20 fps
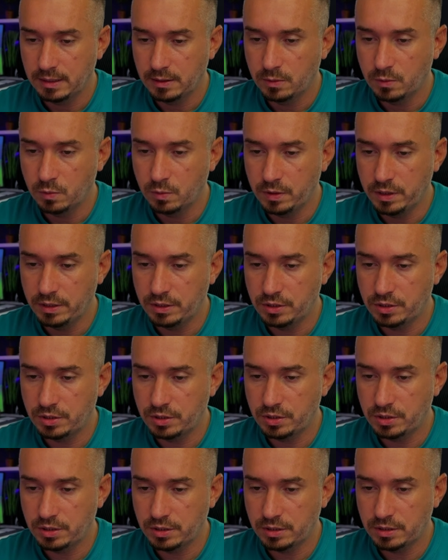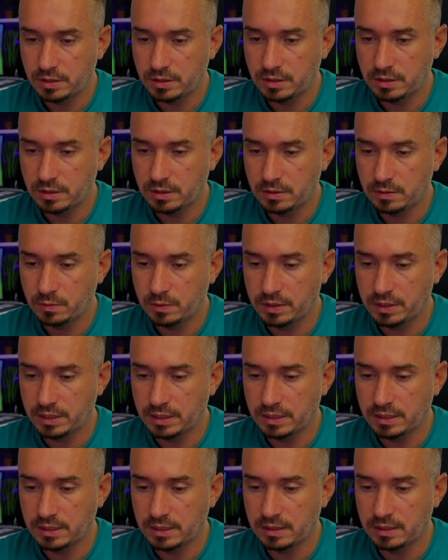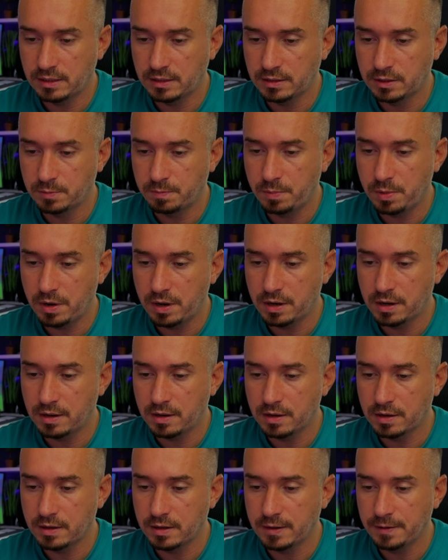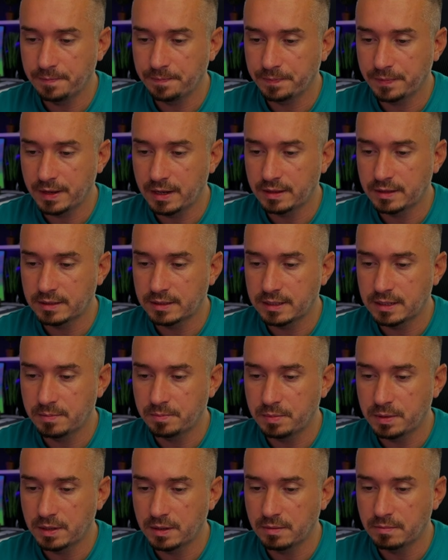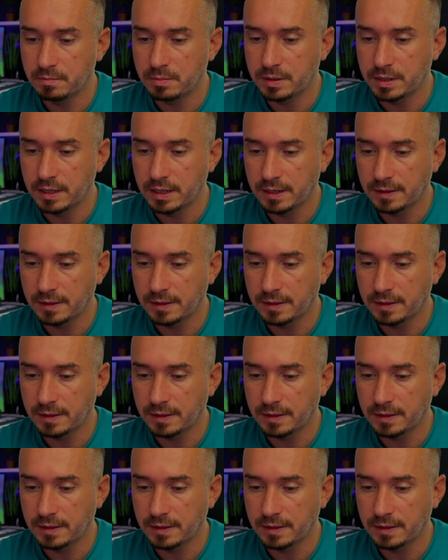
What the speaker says: which is it? Sparkle and the Sleepy Bunny.